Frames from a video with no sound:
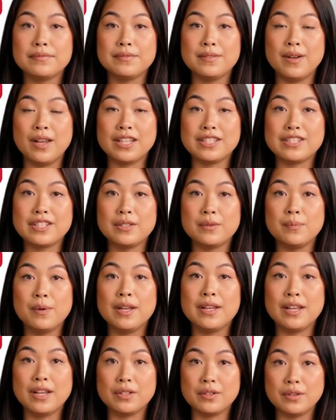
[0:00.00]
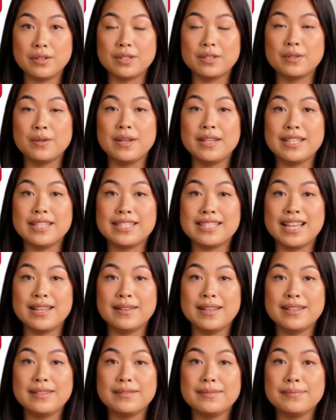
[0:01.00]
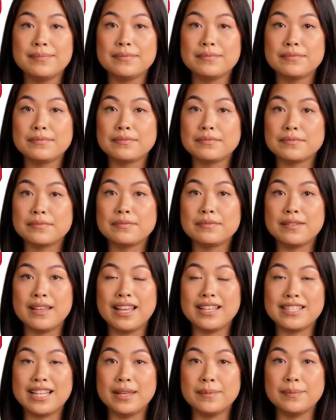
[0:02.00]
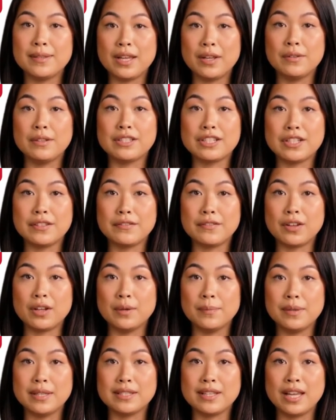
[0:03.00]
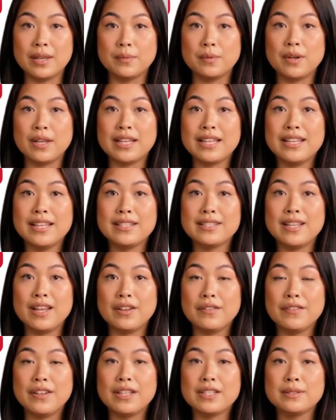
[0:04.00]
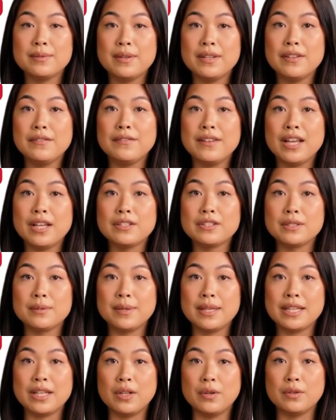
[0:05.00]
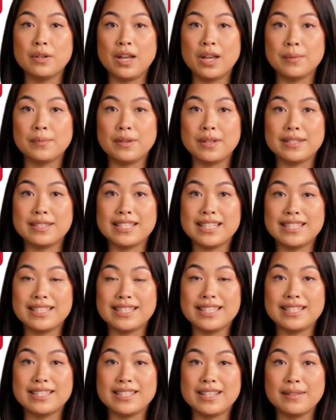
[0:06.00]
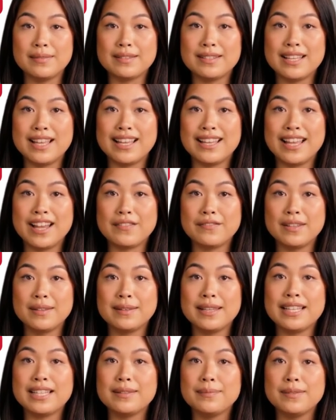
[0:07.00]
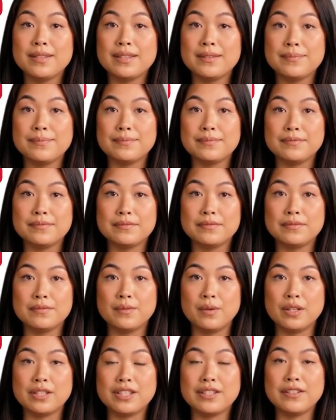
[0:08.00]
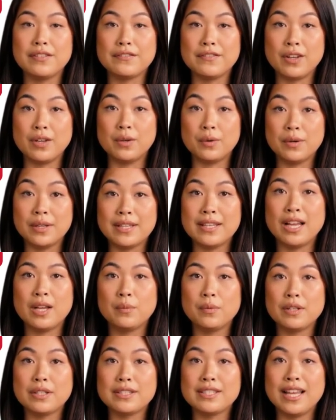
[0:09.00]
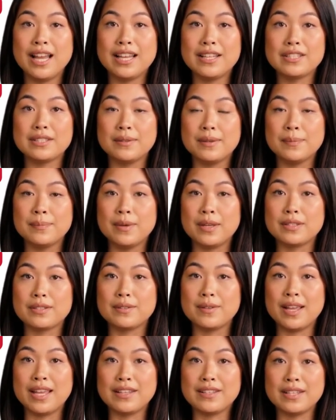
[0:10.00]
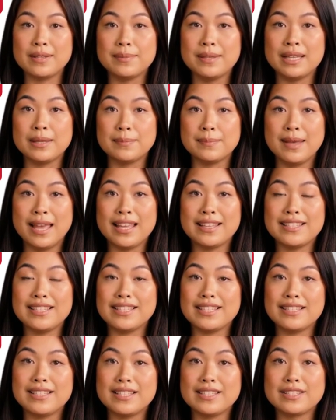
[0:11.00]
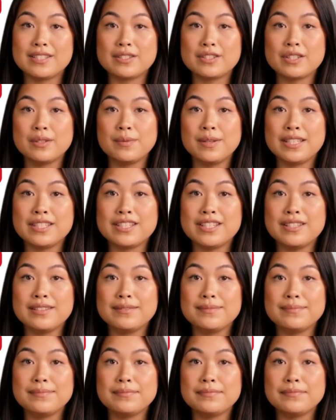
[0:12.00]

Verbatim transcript: Question 127 a technology firm is upgrading its office with advanced video conferencing systems in every meeting room. Which of the following network types would most likely be impacted in this situation?